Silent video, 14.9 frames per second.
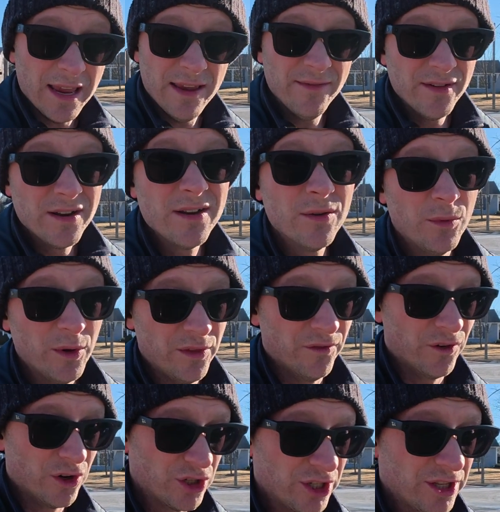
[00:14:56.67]
even with
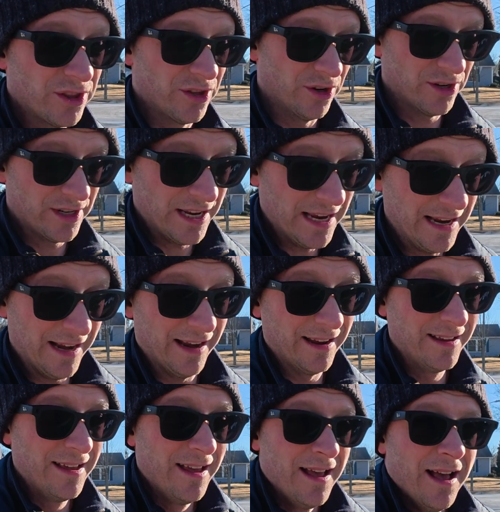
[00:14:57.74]
version 13.